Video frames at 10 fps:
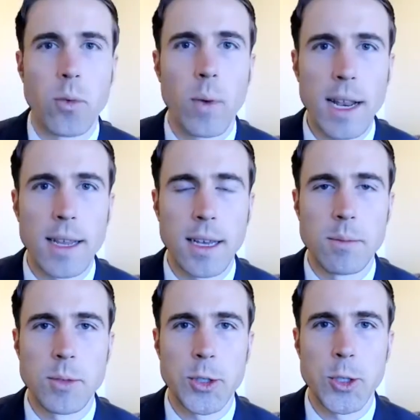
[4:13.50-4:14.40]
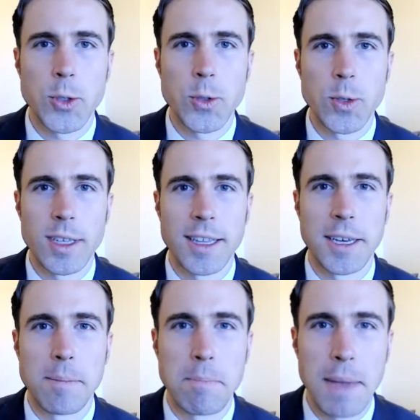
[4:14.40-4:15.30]
when it comes to
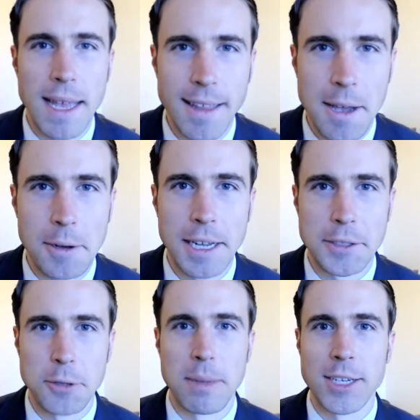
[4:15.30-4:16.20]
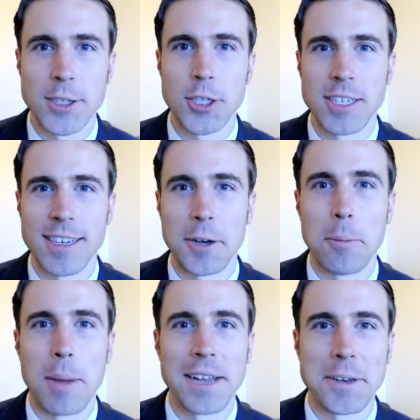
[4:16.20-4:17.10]
the bailout, as you mentioned, you know,
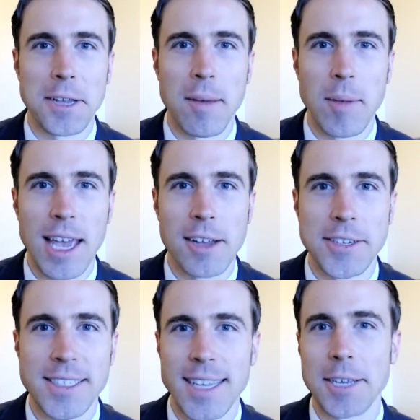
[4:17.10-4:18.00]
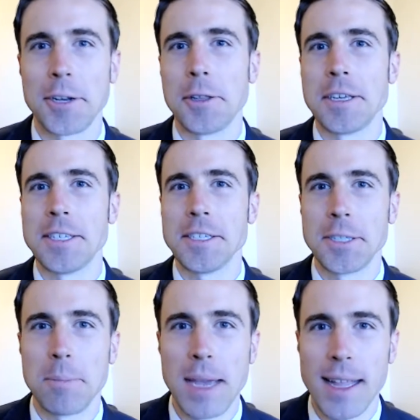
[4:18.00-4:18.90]
Biden coming out and saying, you know, this
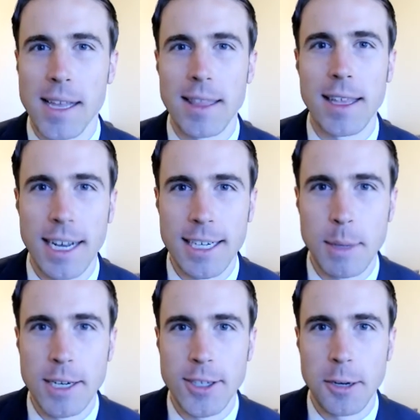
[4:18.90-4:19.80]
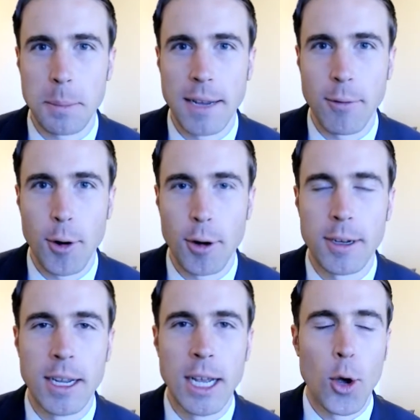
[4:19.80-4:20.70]
isn't a bailout, the taxpayers aren't paying for it.
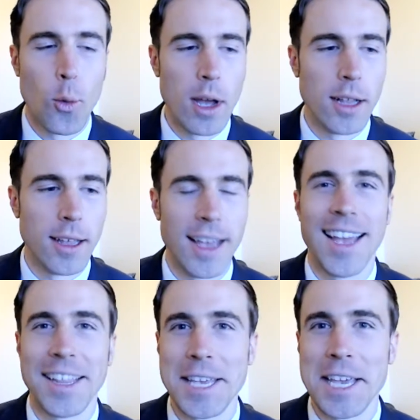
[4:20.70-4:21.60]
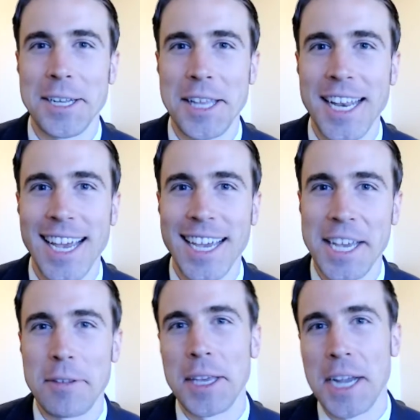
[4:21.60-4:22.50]
Well, at the end of the day,
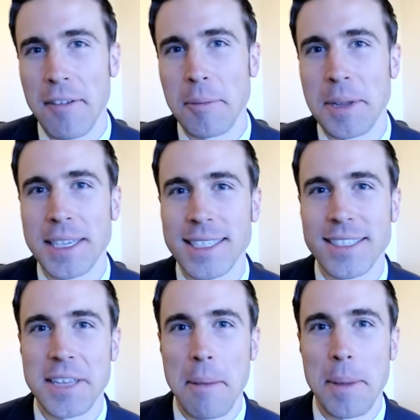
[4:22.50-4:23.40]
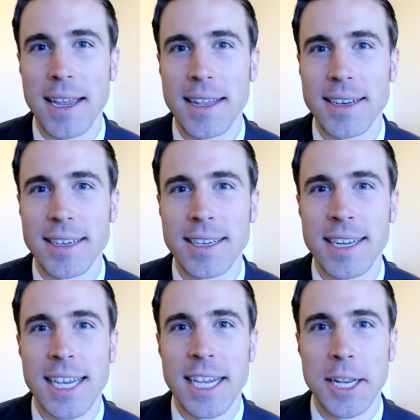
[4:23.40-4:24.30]
if the government is stepping in and,
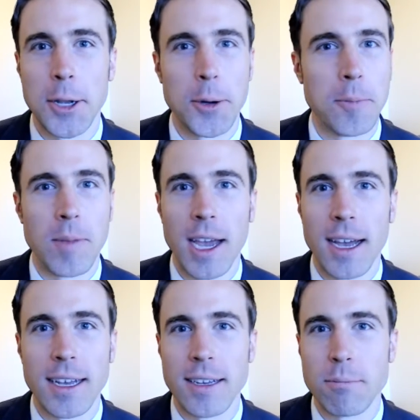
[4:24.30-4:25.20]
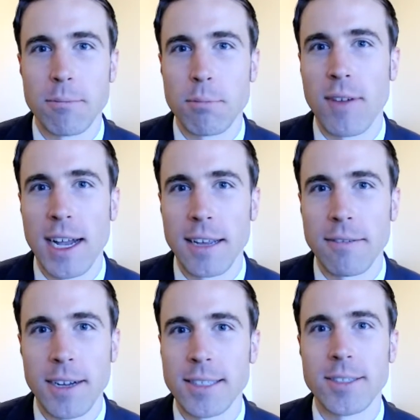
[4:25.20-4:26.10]
you know, providing
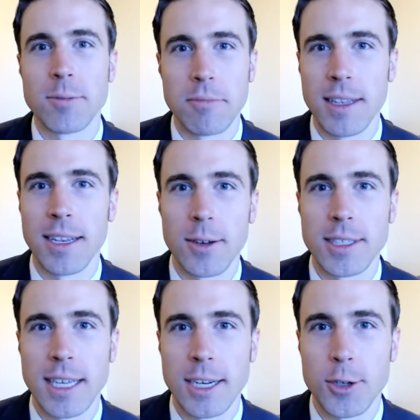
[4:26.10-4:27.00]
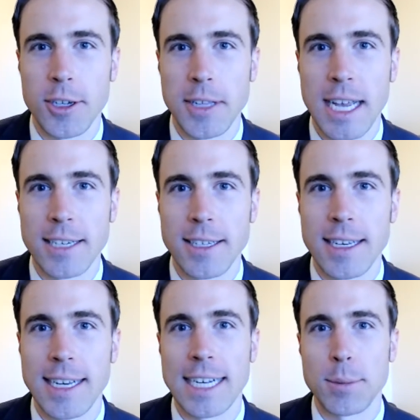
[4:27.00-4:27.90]
funds, you know, it's going to trickle down to the
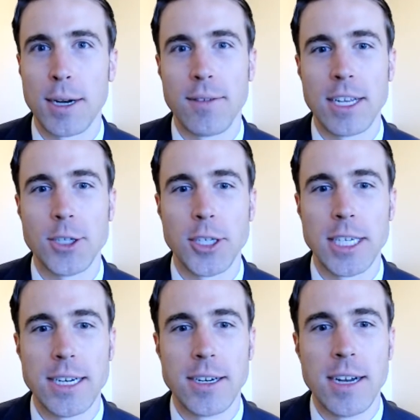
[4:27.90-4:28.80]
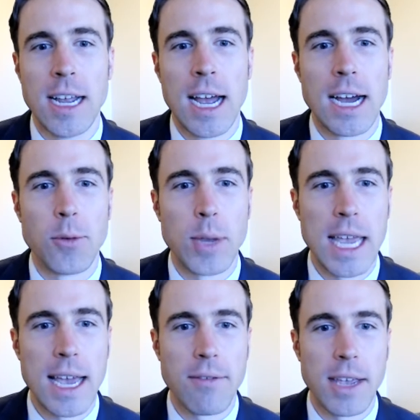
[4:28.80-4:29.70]
taxpayer eventually here. We
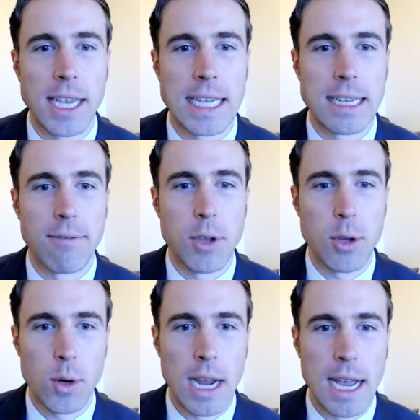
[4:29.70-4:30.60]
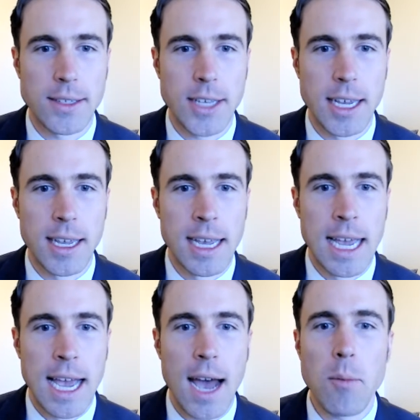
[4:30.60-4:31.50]
have a viewer asking,
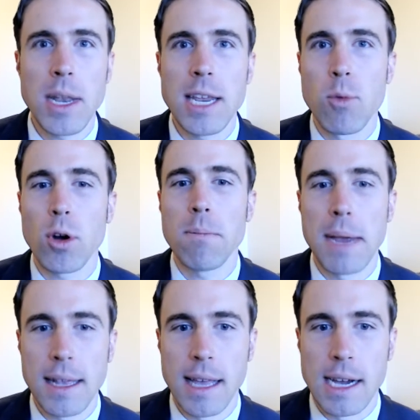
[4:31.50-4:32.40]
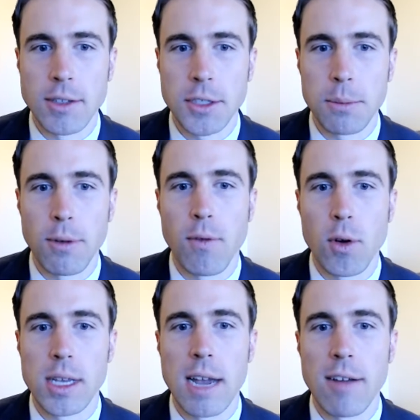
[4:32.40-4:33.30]
how many more bailouts
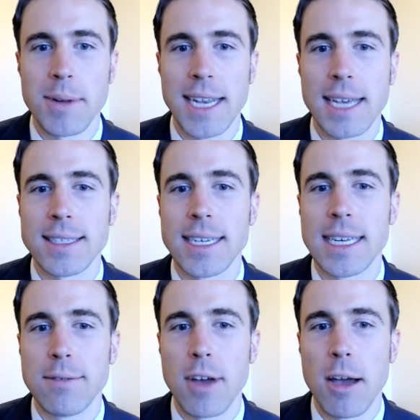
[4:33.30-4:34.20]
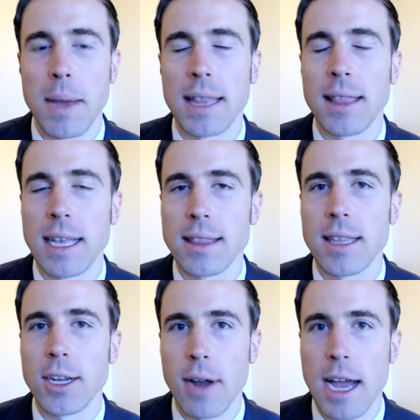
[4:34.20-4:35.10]
before the government has to give up and let
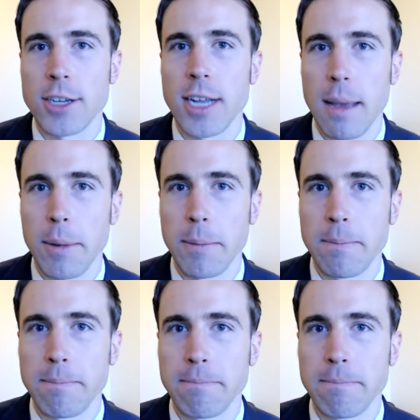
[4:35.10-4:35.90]
the crash happen?